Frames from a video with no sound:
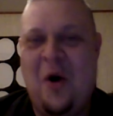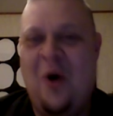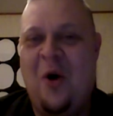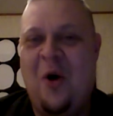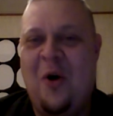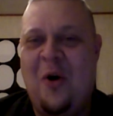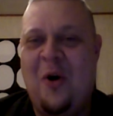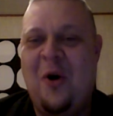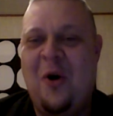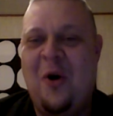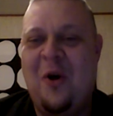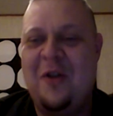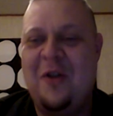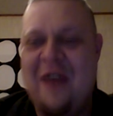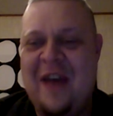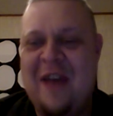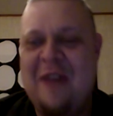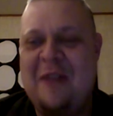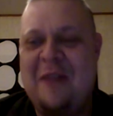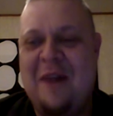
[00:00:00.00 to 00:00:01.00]
or, or the
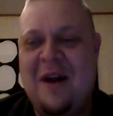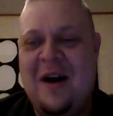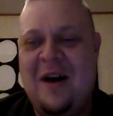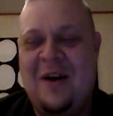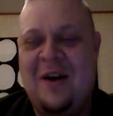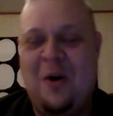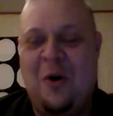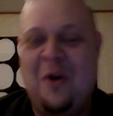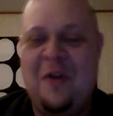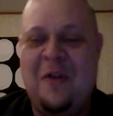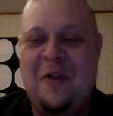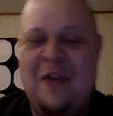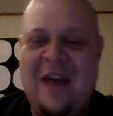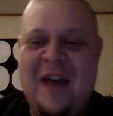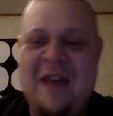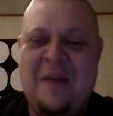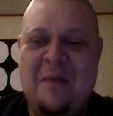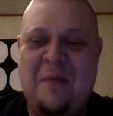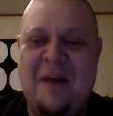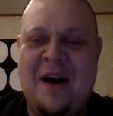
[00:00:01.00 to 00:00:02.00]
end bo- or the
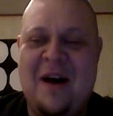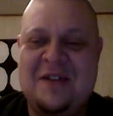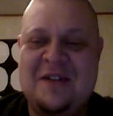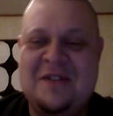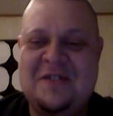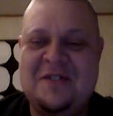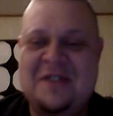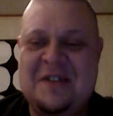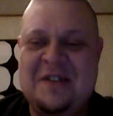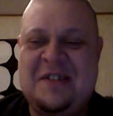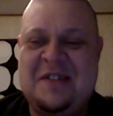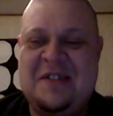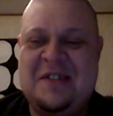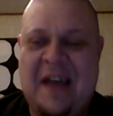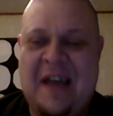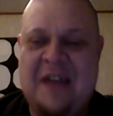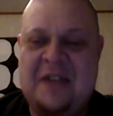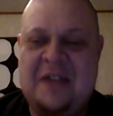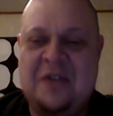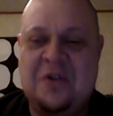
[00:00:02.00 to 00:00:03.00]
end boss
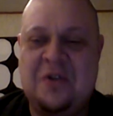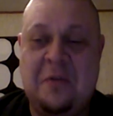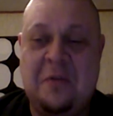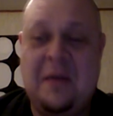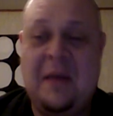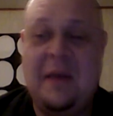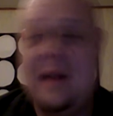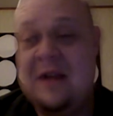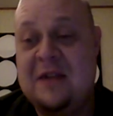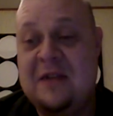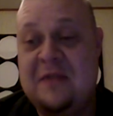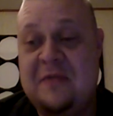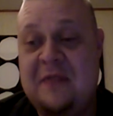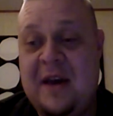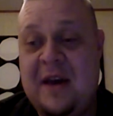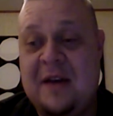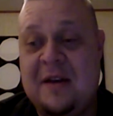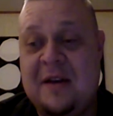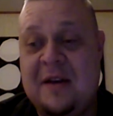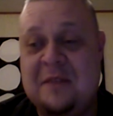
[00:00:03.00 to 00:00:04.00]
stage could be Las
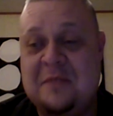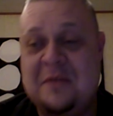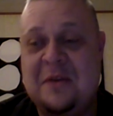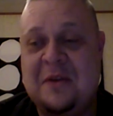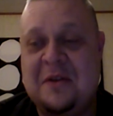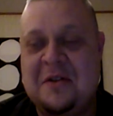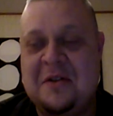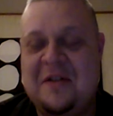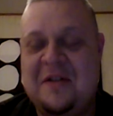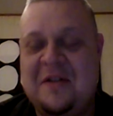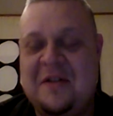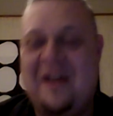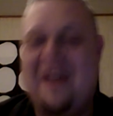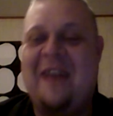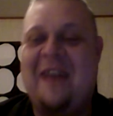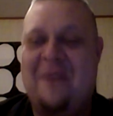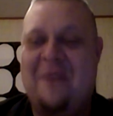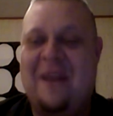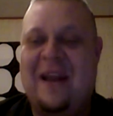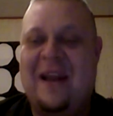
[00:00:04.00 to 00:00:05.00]
Vegas because they
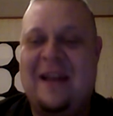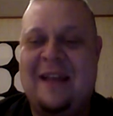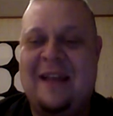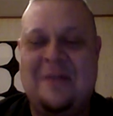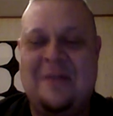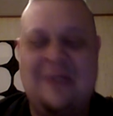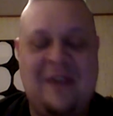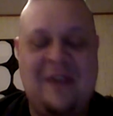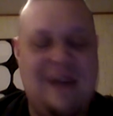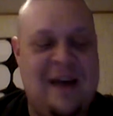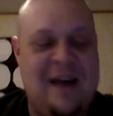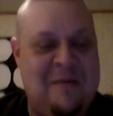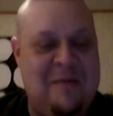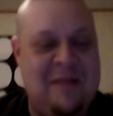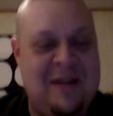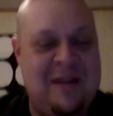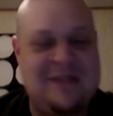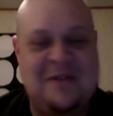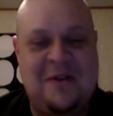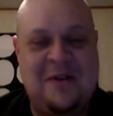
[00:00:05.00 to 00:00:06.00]
get really into the
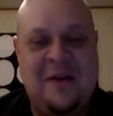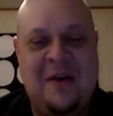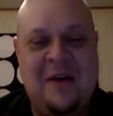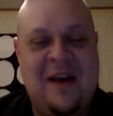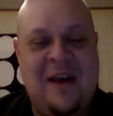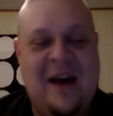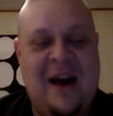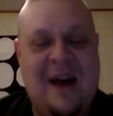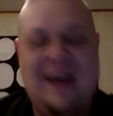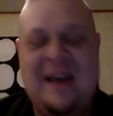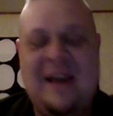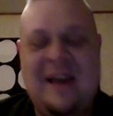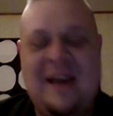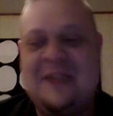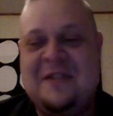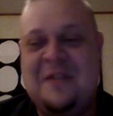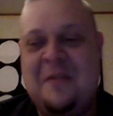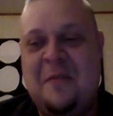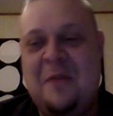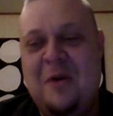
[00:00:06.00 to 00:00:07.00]
gambling. So I guess
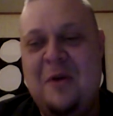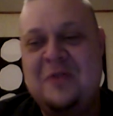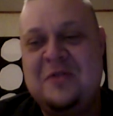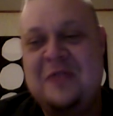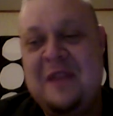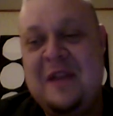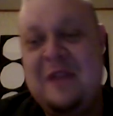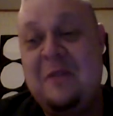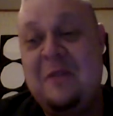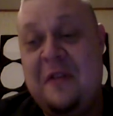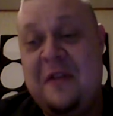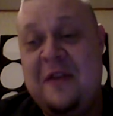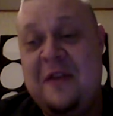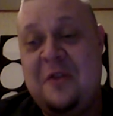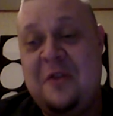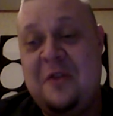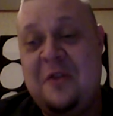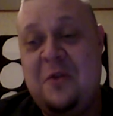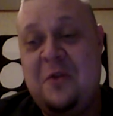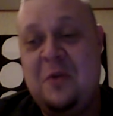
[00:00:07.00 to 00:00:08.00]
the most evil thing
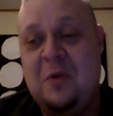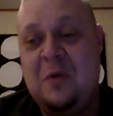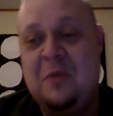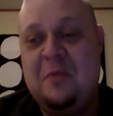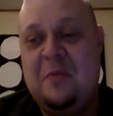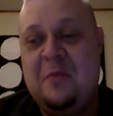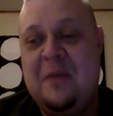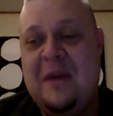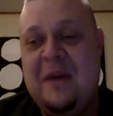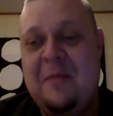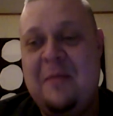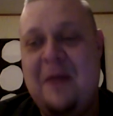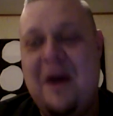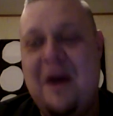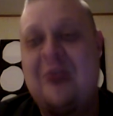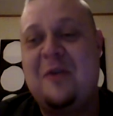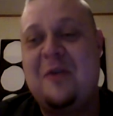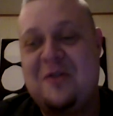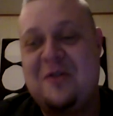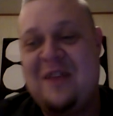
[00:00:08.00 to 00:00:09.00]
to do would, would be
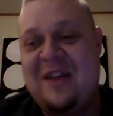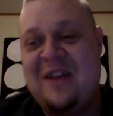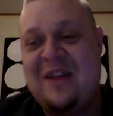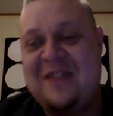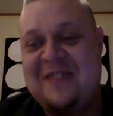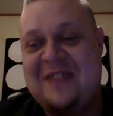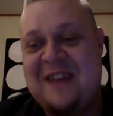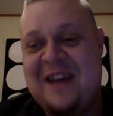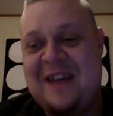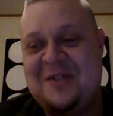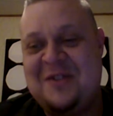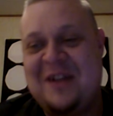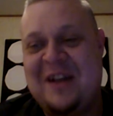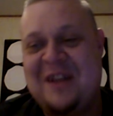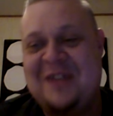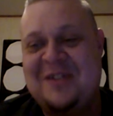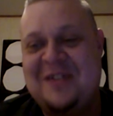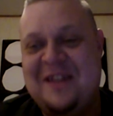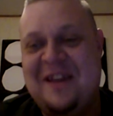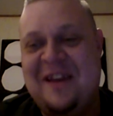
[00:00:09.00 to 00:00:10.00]
microtransaction
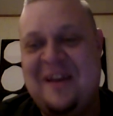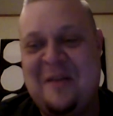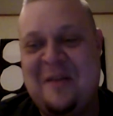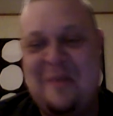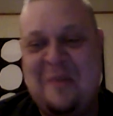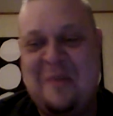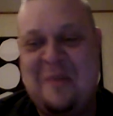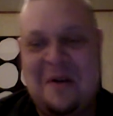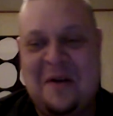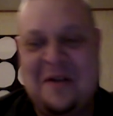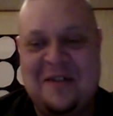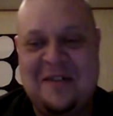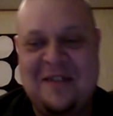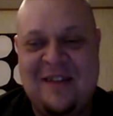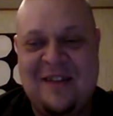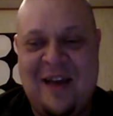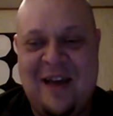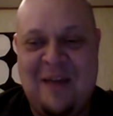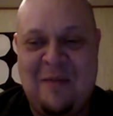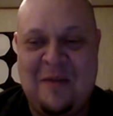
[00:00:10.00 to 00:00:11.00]
actually taking part in the
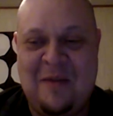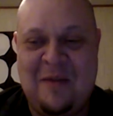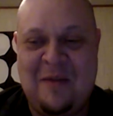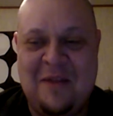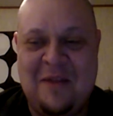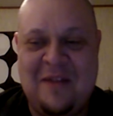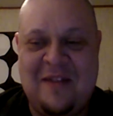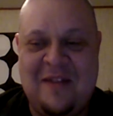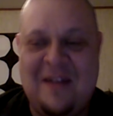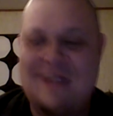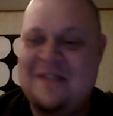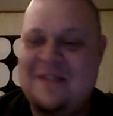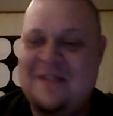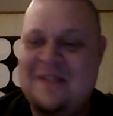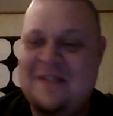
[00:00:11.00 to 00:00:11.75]
gambling, but that's